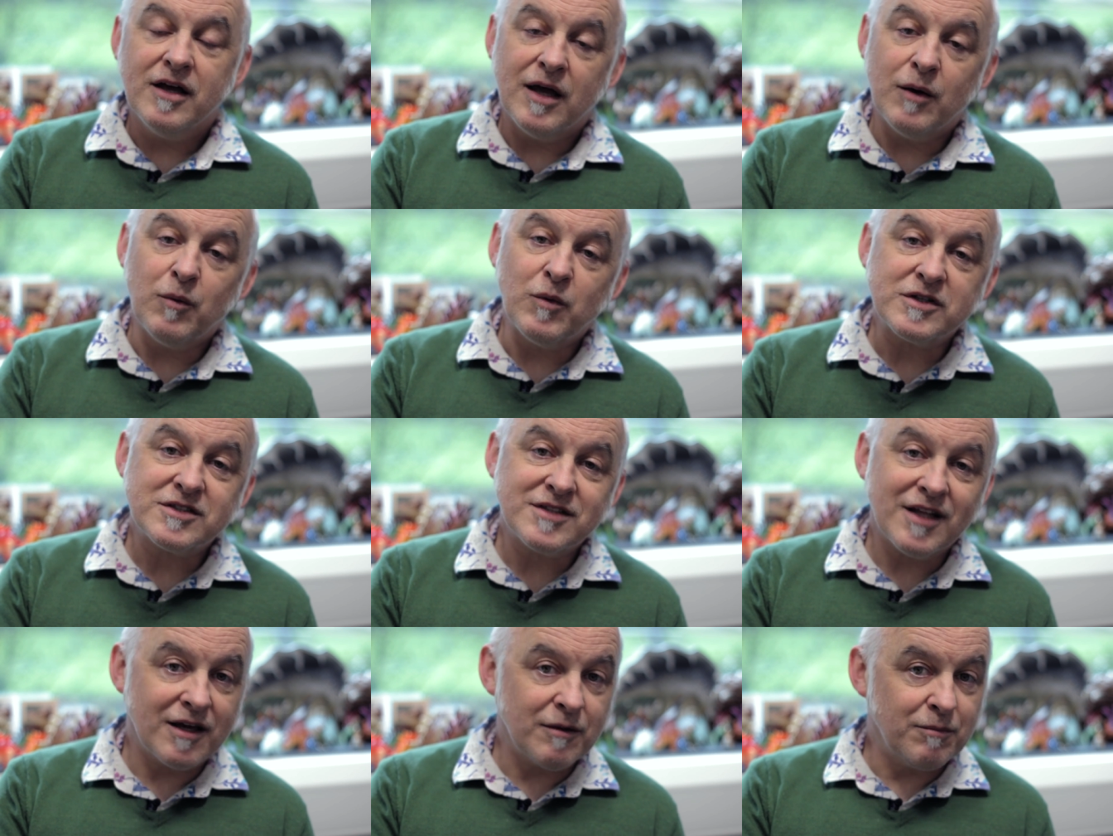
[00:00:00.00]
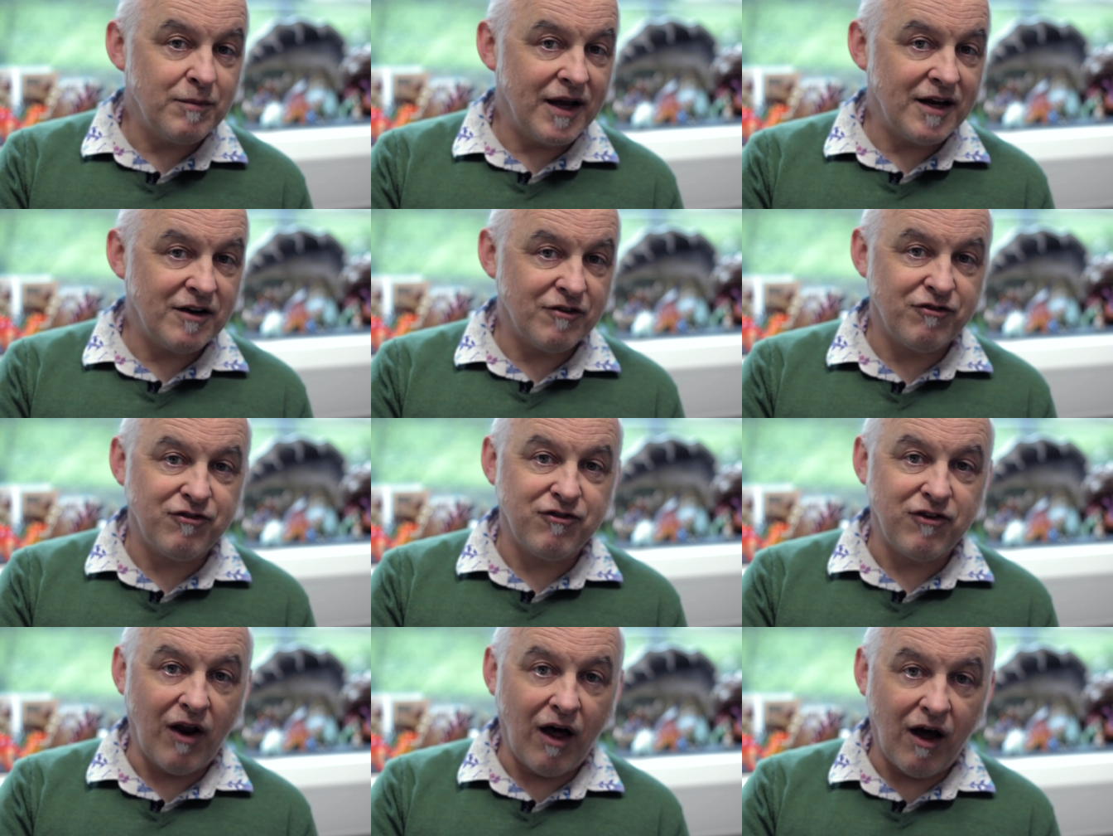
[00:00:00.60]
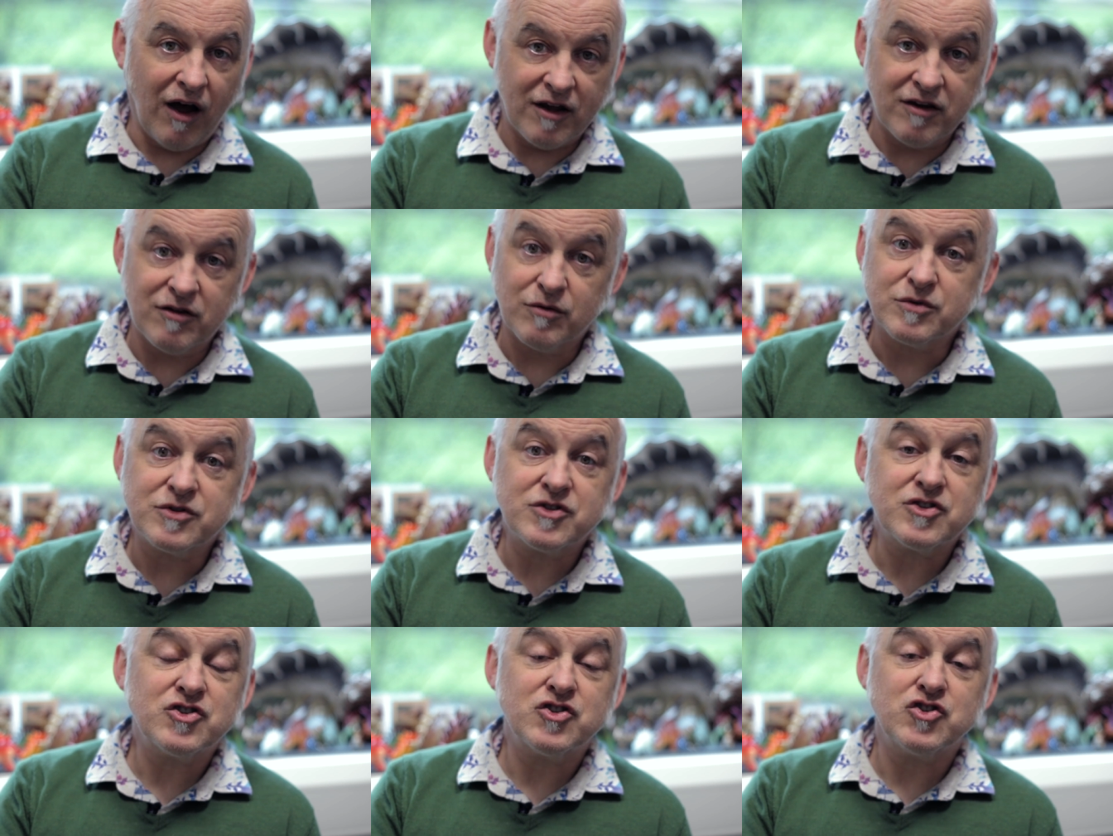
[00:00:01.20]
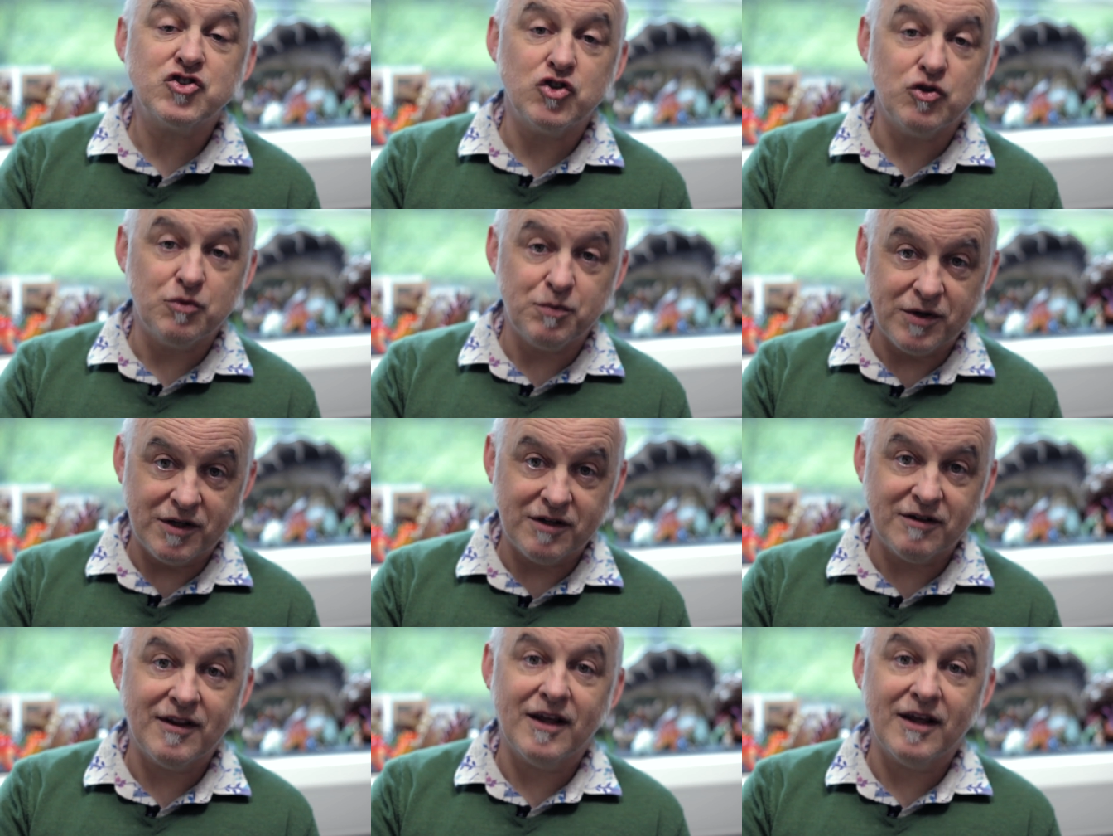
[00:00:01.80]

in which they had made a fly that was stupid.